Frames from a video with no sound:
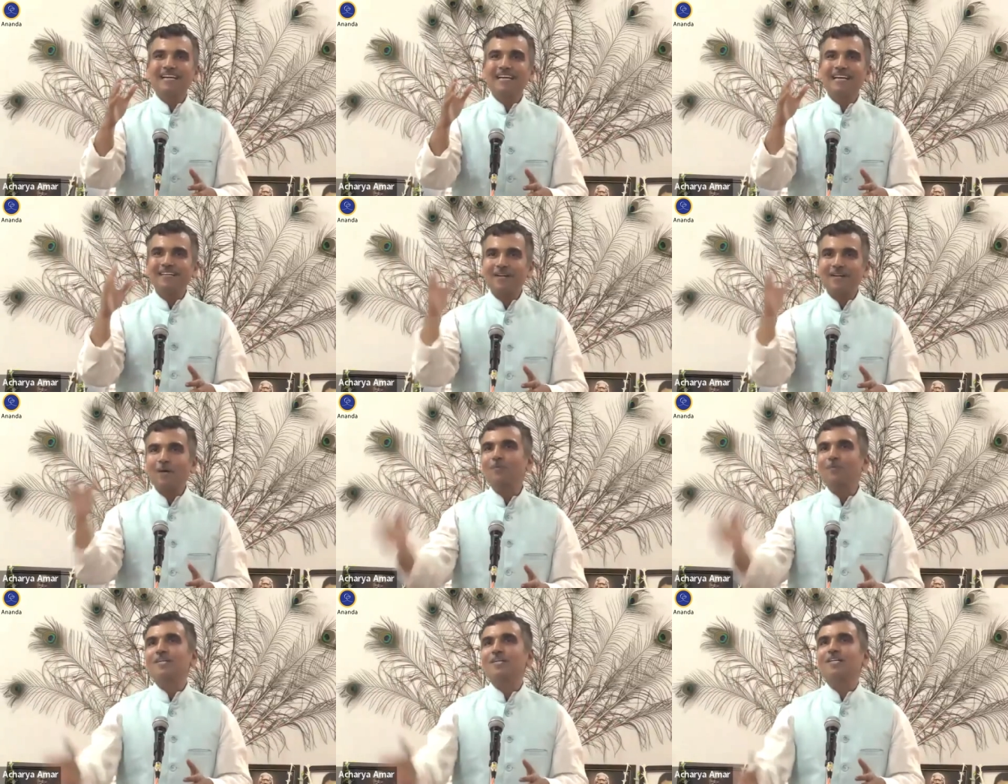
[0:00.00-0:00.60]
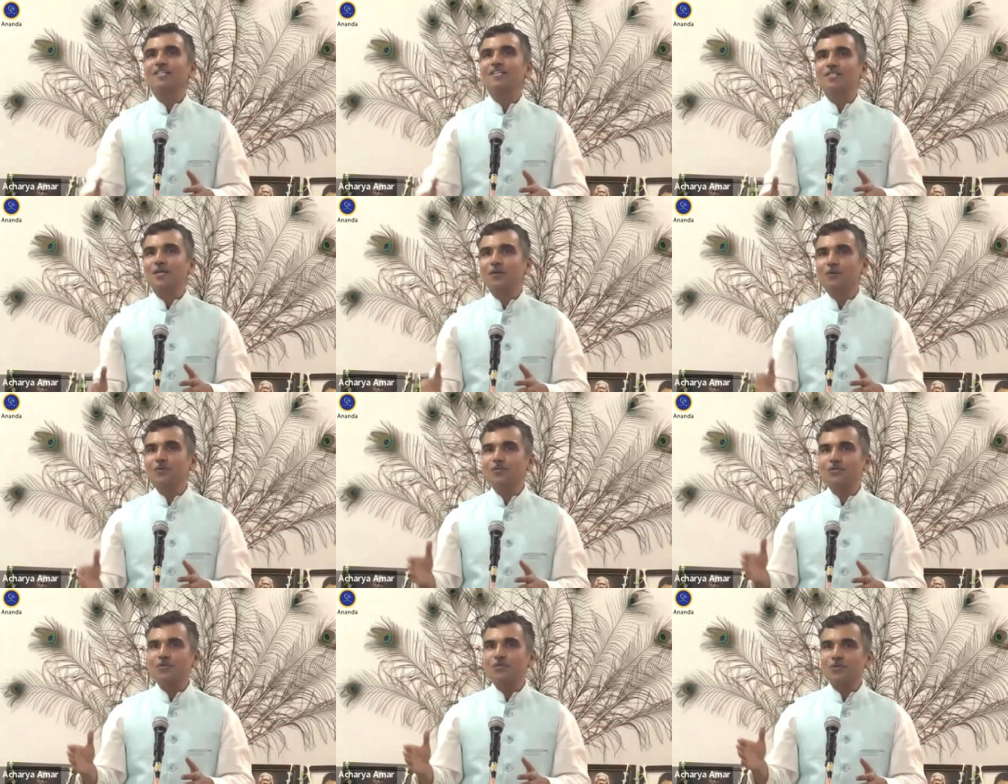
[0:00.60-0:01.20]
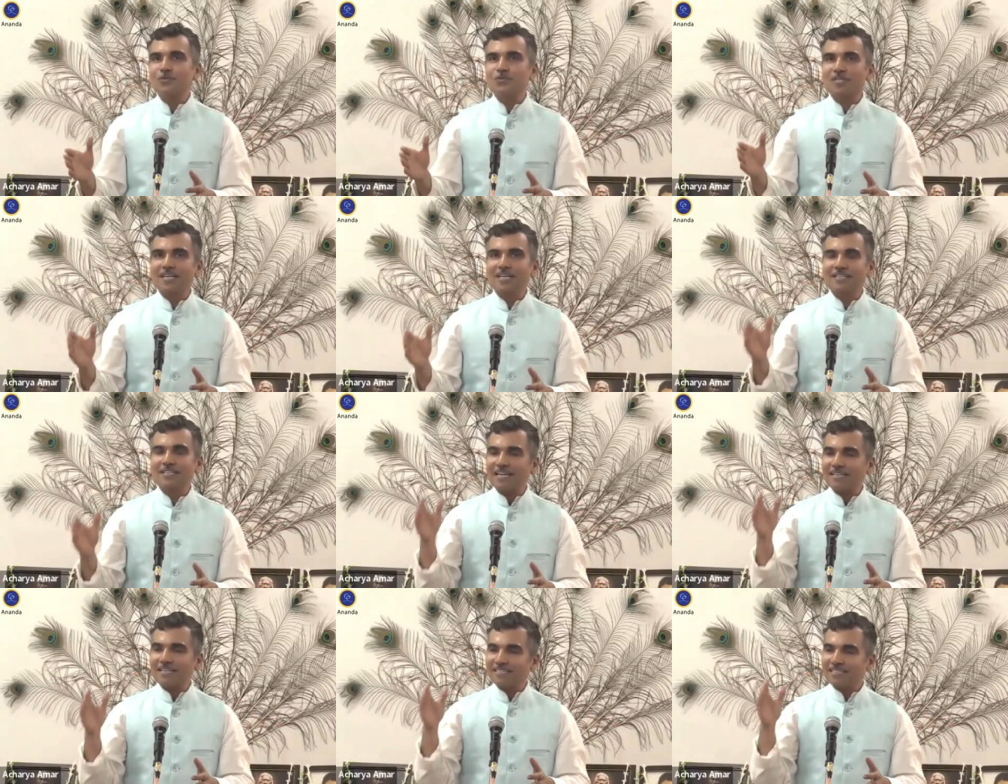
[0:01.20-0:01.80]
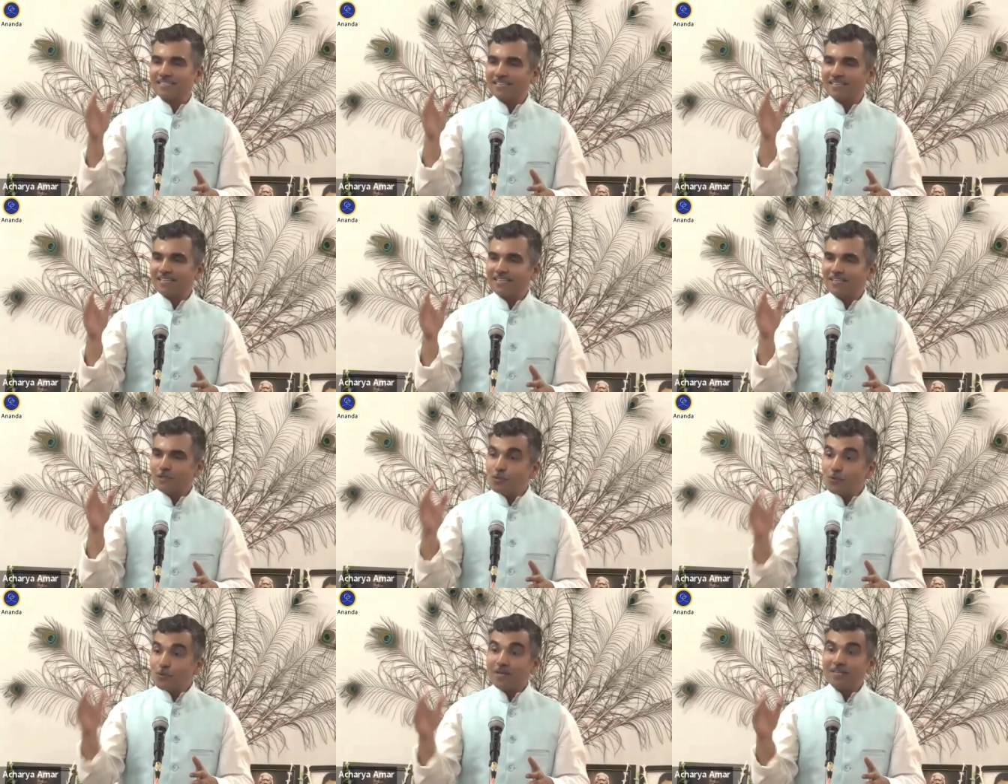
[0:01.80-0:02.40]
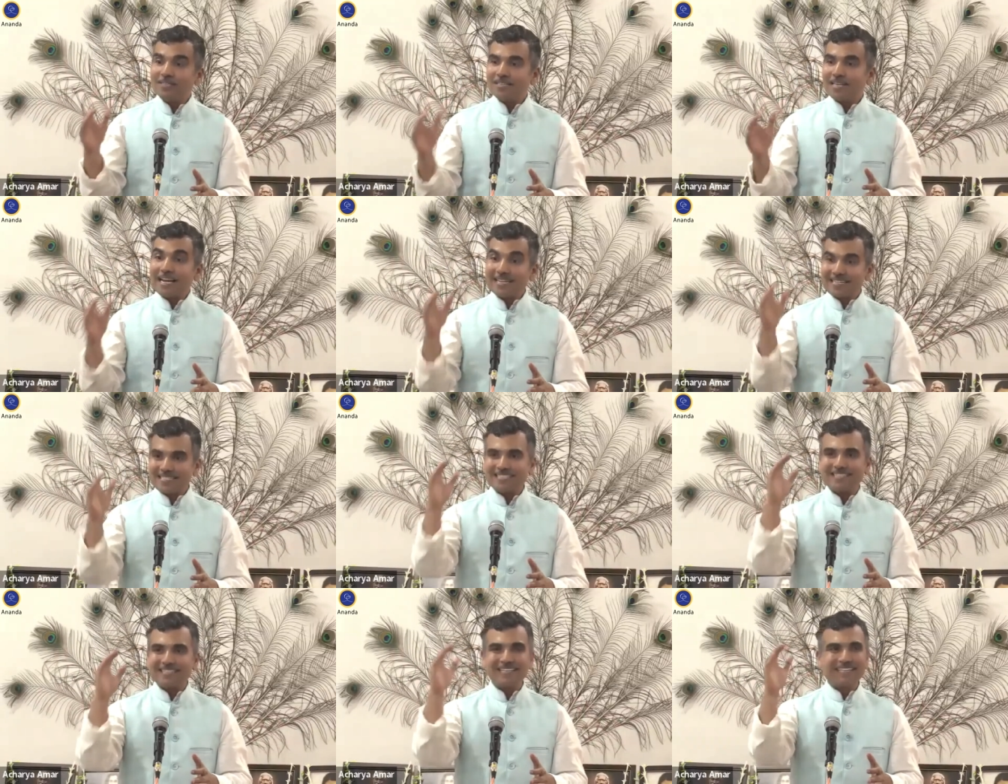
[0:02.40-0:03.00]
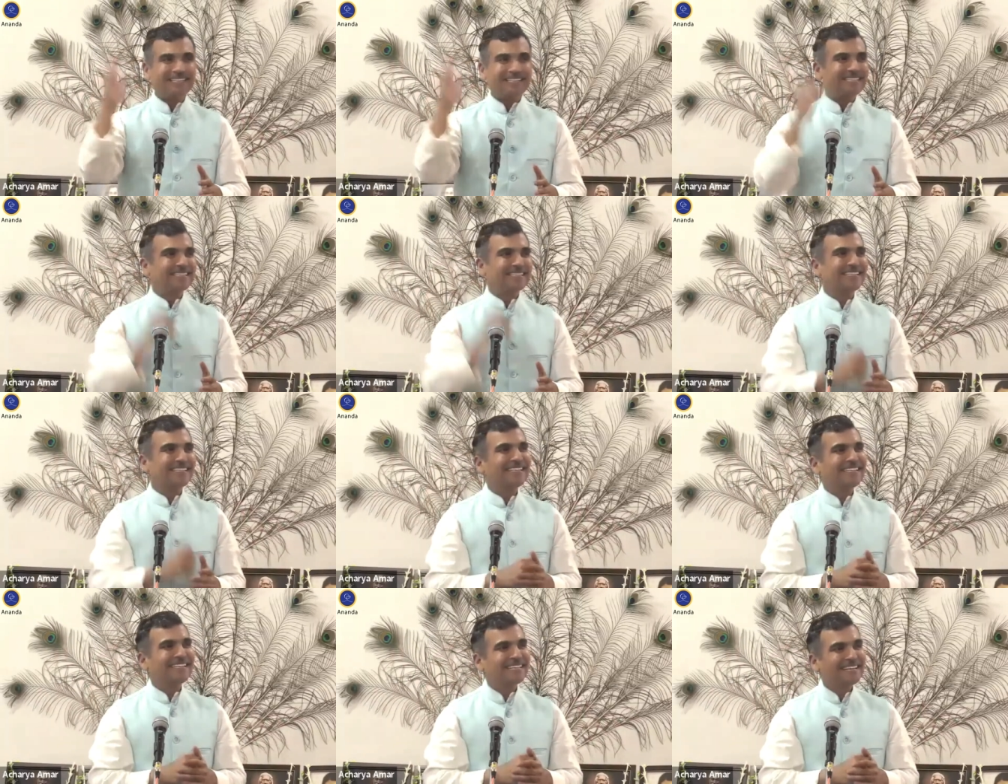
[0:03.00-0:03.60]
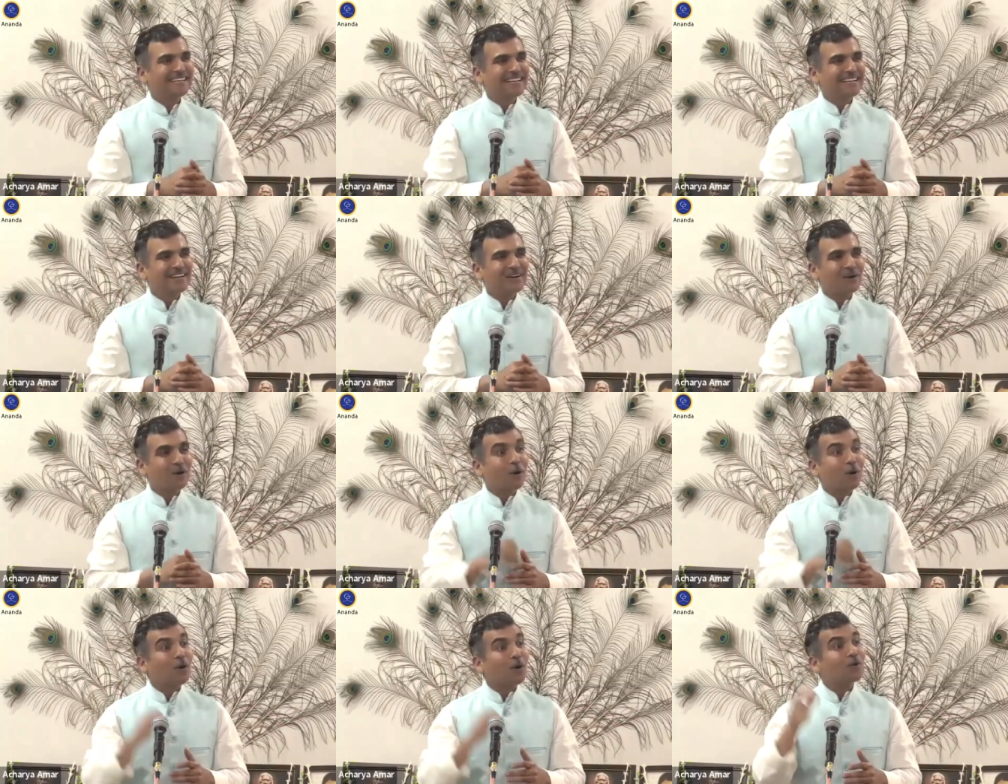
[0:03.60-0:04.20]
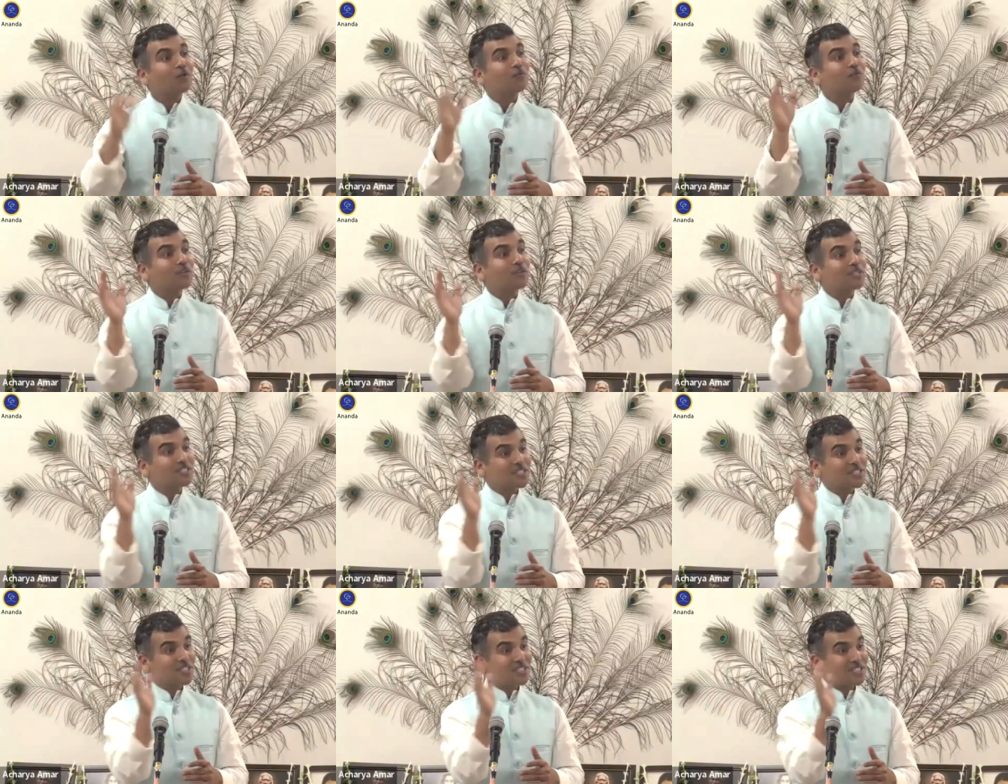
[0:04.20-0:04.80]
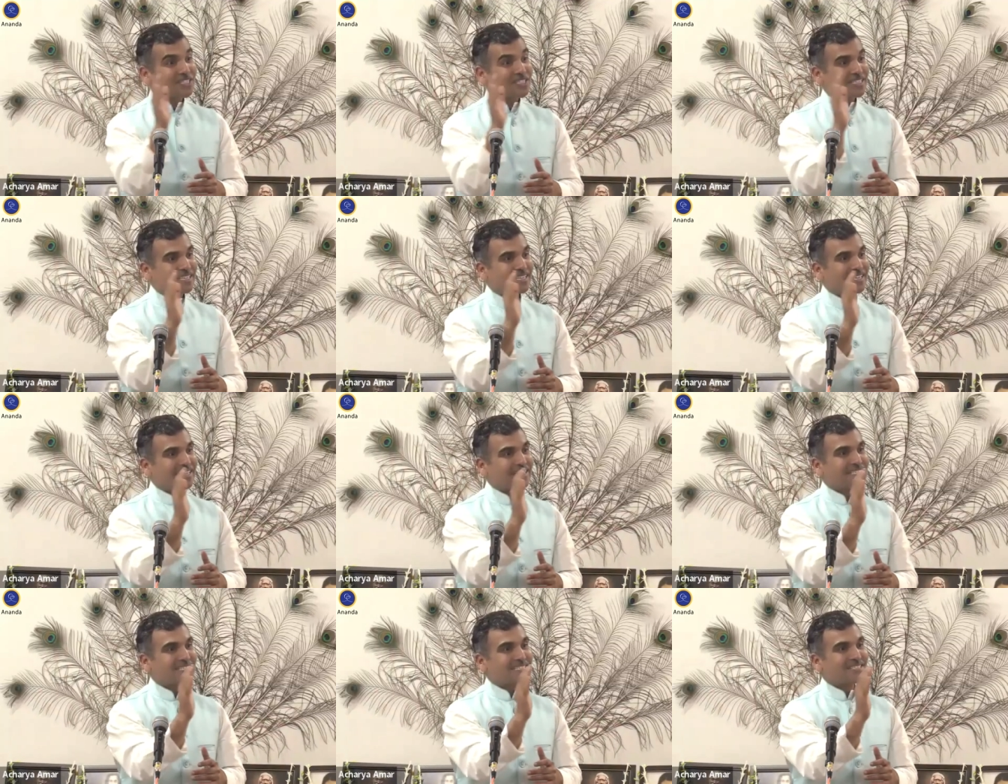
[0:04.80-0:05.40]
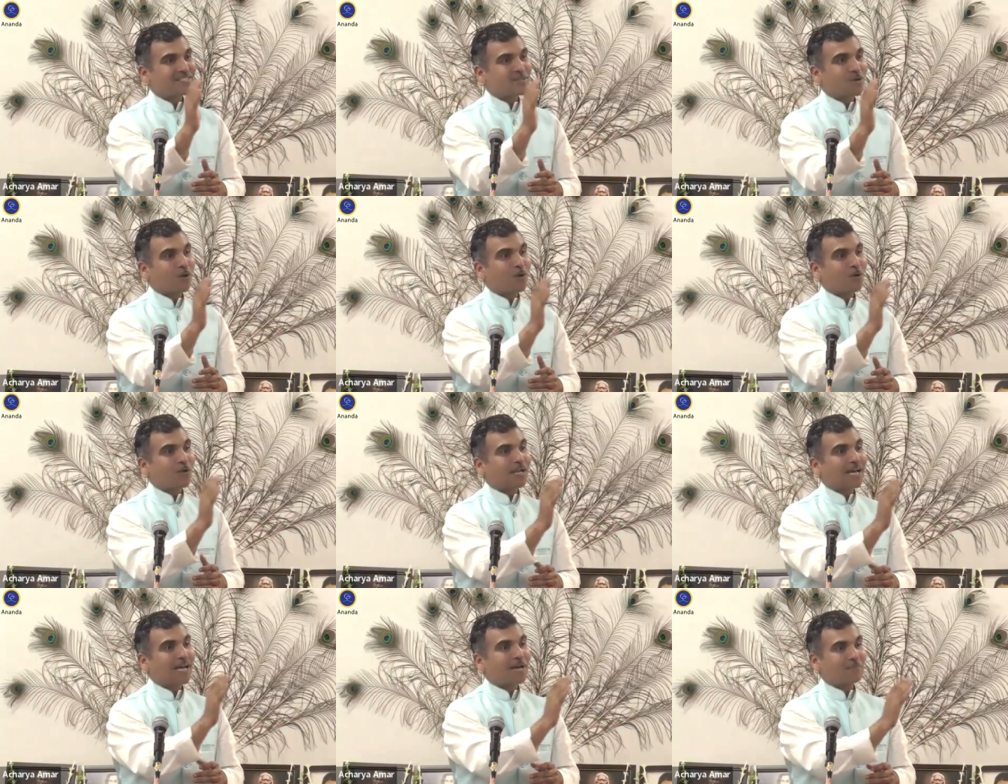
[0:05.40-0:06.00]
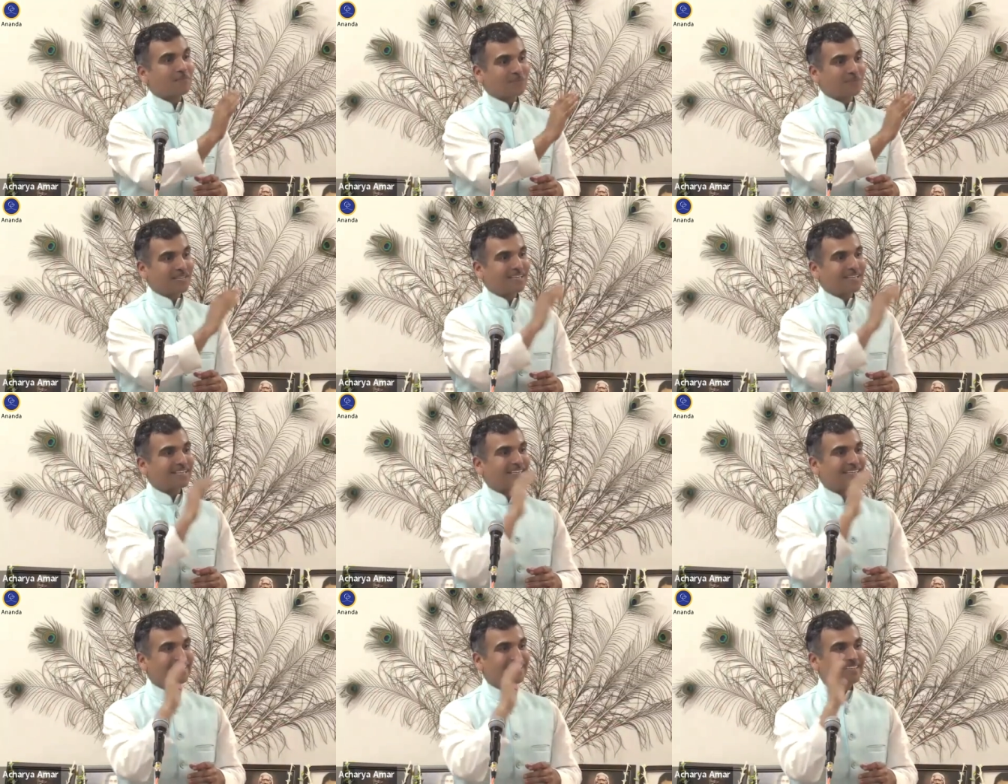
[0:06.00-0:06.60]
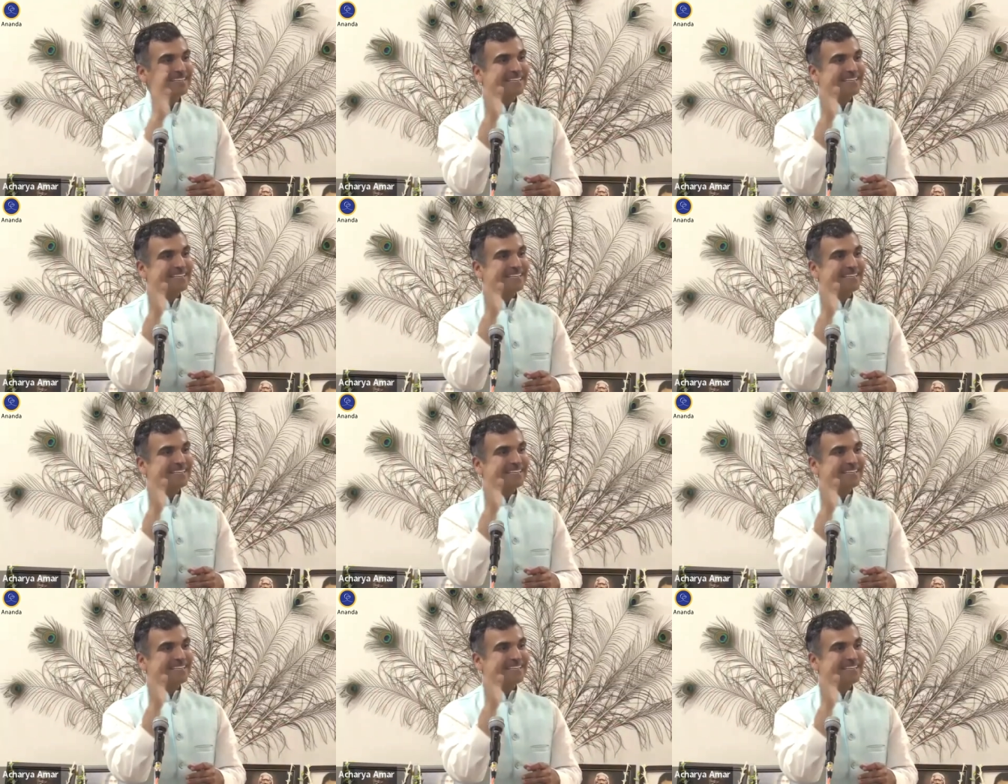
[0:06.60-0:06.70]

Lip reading: And Ramakrishna used to say that you are that screen on which it's all happening.